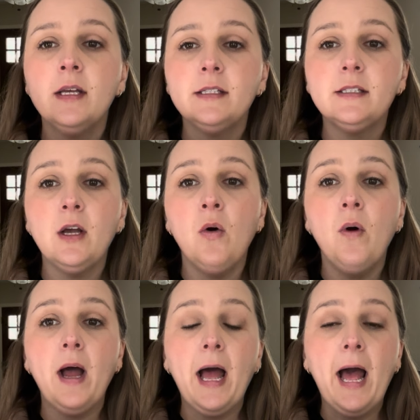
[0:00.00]

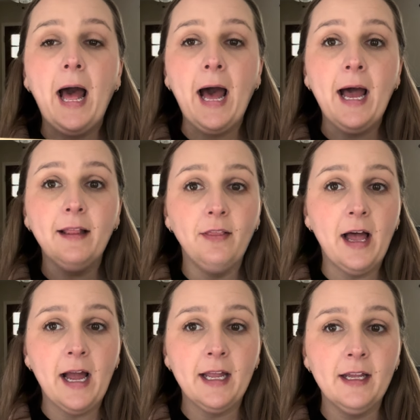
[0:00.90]
So I
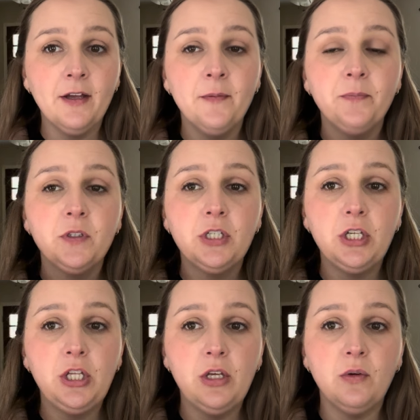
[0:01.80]
like to
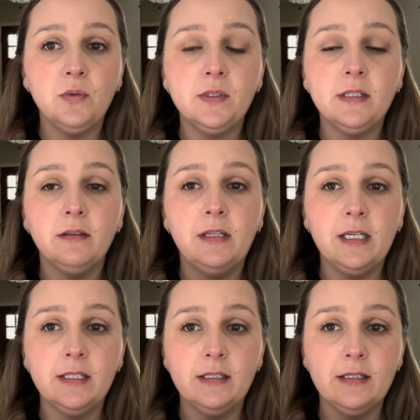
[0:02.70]
use
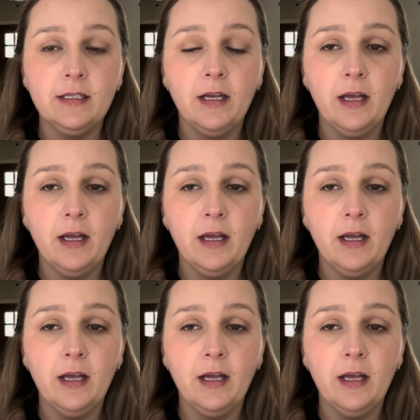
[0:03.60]
this